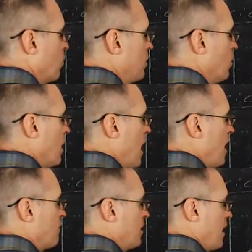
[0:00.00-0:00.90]
we don't
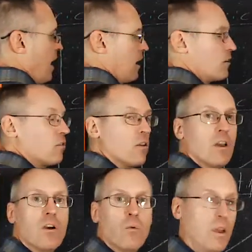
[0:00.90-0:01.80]
have an x,
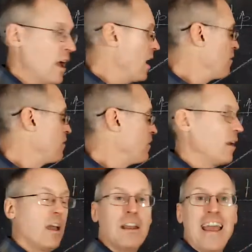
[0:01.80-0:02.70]
we have
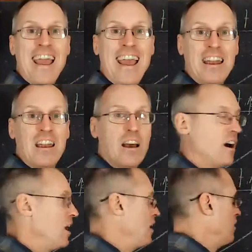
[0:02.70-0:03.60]
an n on